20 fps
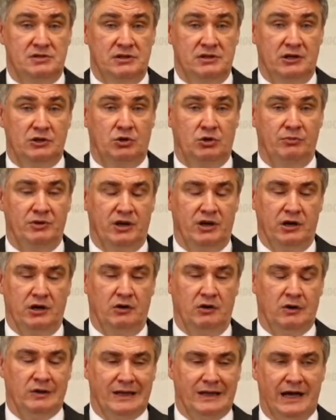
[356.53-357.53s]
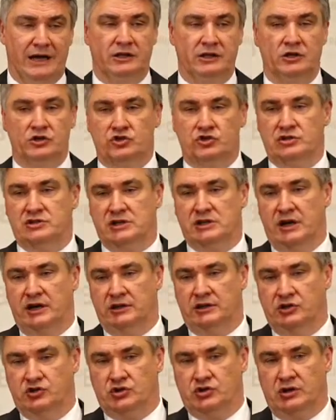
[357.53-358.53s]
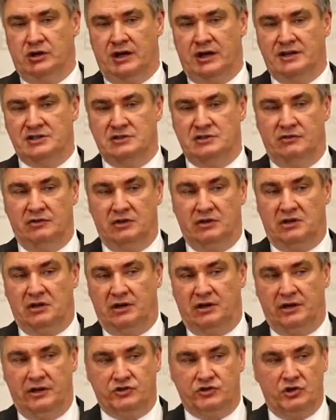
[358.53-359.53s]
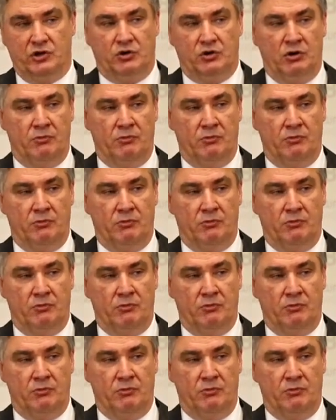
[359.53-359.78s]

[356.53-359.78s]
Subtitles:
We have managed to